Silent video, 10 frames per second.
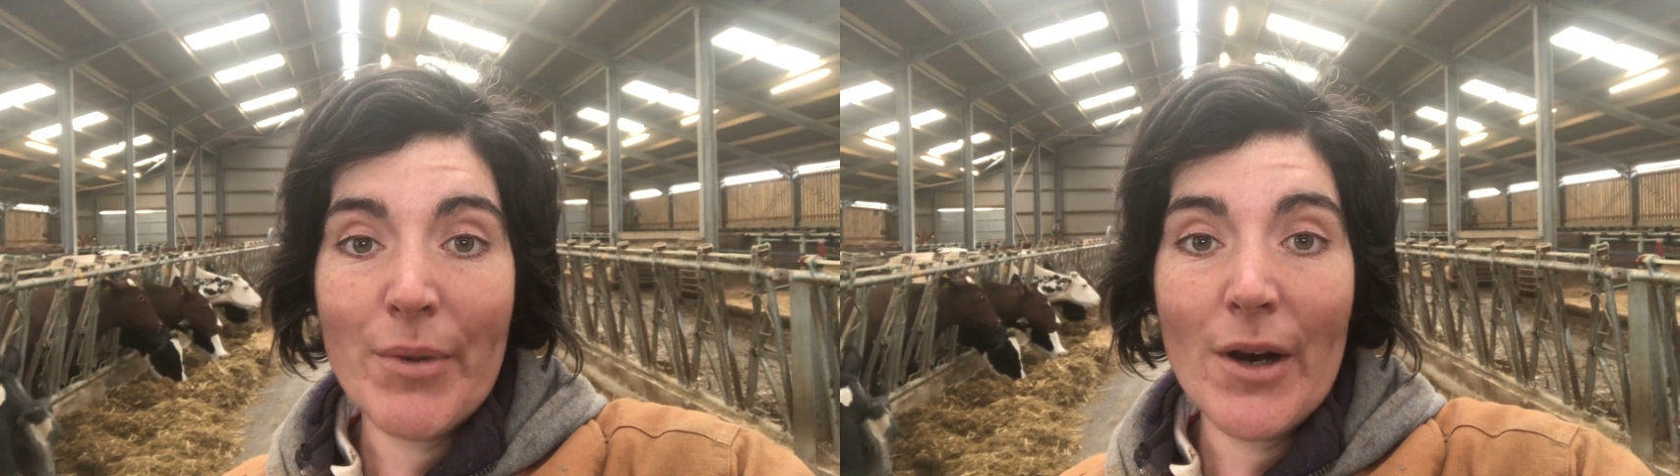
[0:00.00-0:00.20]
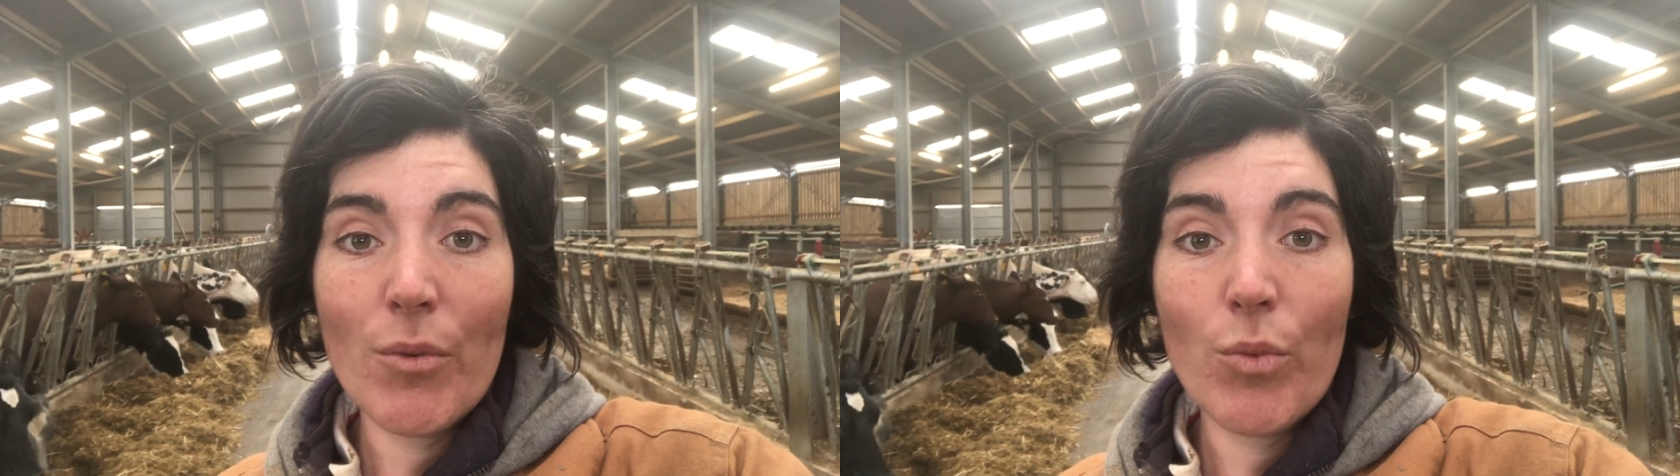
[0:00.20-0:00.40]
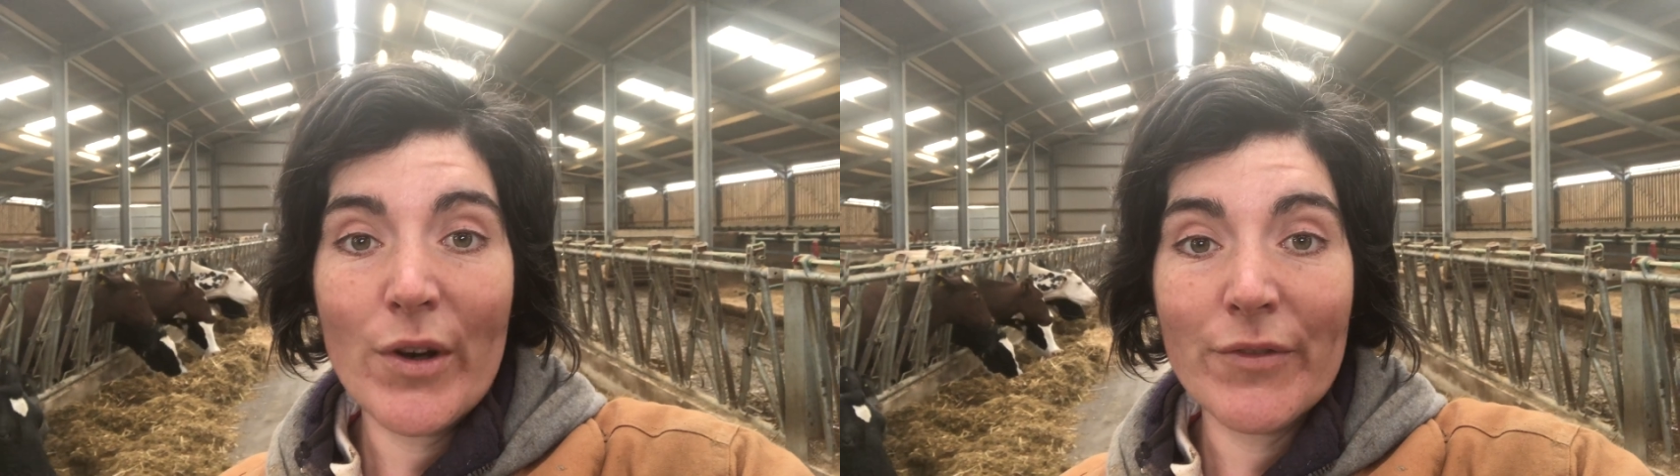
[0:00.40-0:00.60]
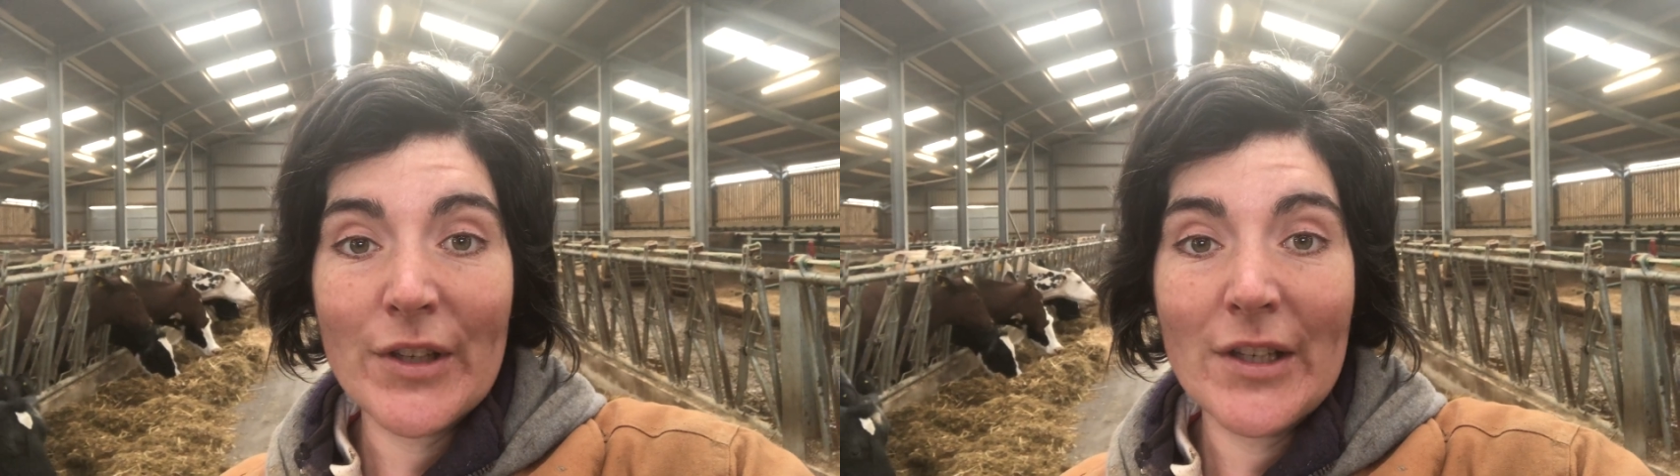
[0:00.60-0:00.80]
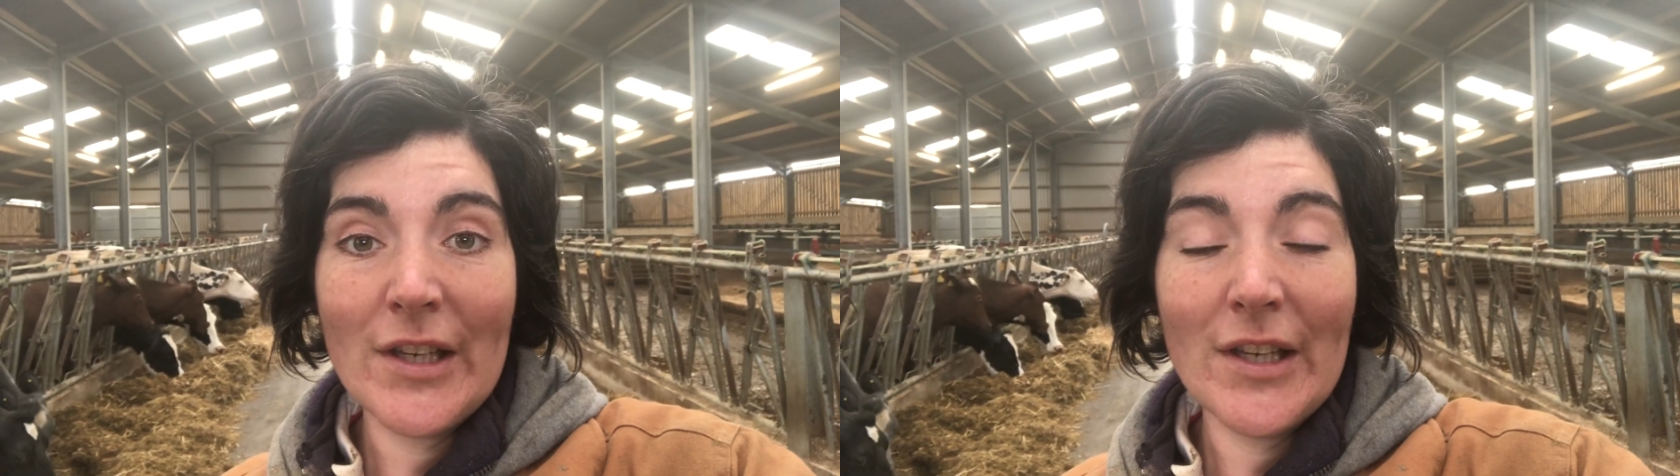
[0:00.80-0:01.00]
but one of
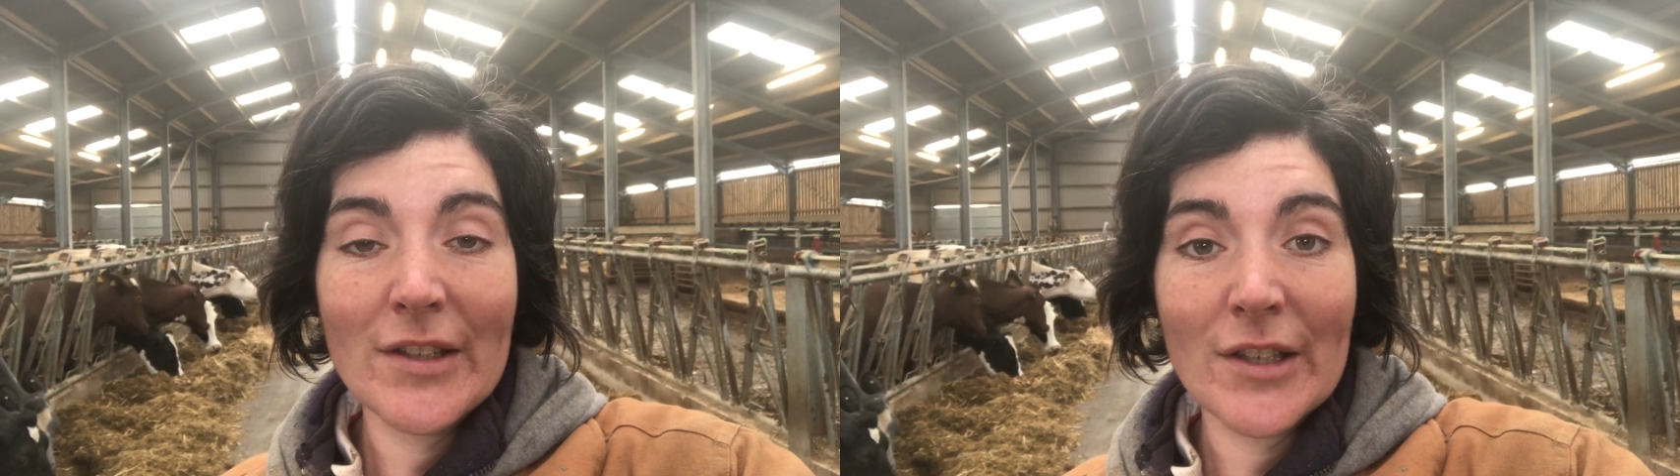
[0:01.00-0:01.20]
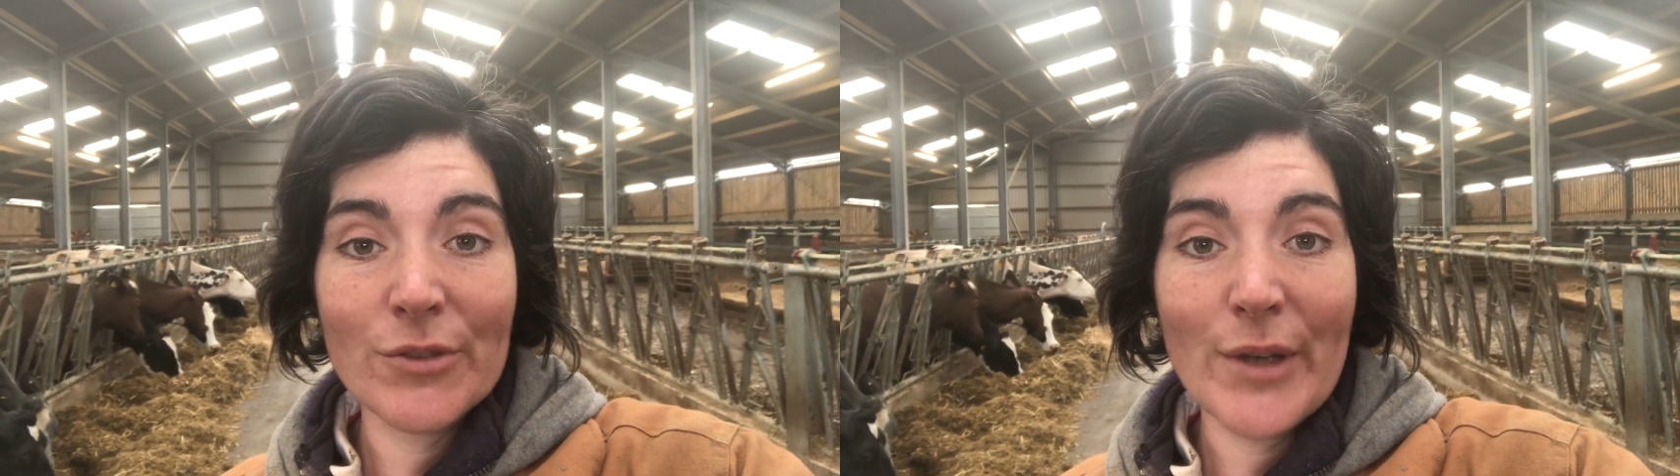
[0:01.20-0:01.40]
the key things